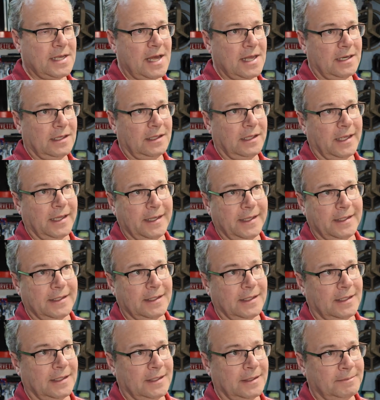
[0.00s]
kind of like
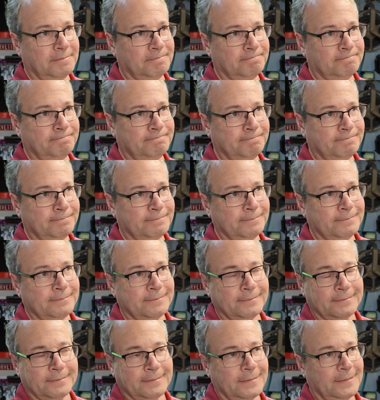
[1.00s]

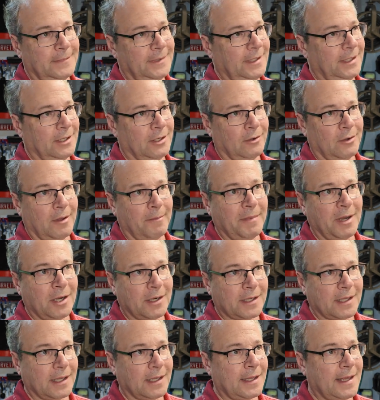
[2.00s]
you know,
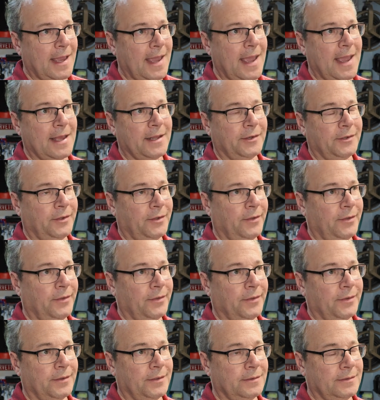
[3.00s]
American
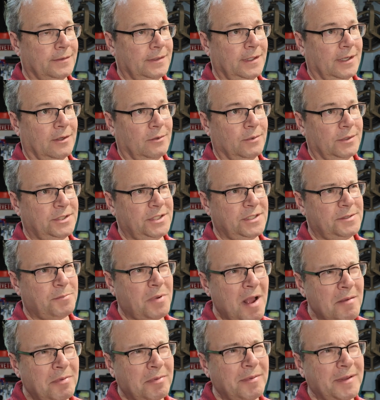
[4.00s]
Candle, you know, which is
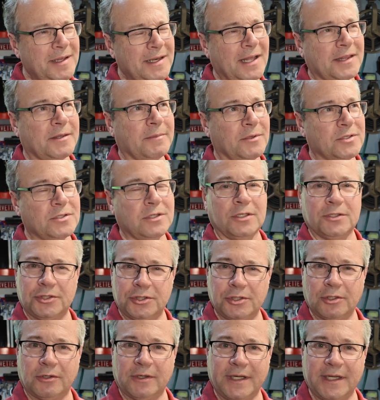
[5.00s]
probably not the most
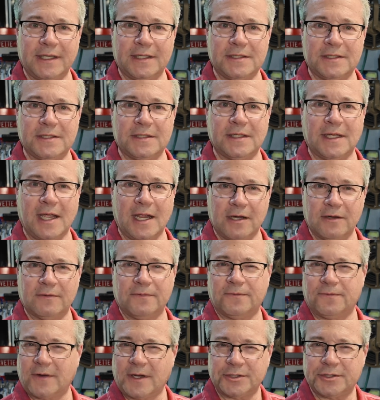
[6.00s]
luxurious air
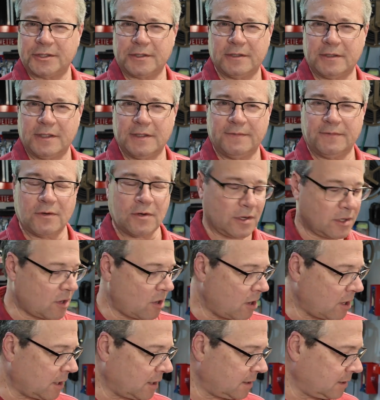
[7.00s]
freshener for a
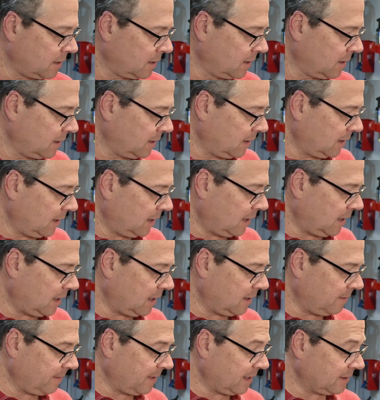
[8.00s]
car,
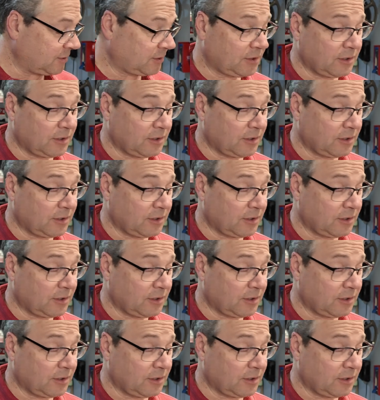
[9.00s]
and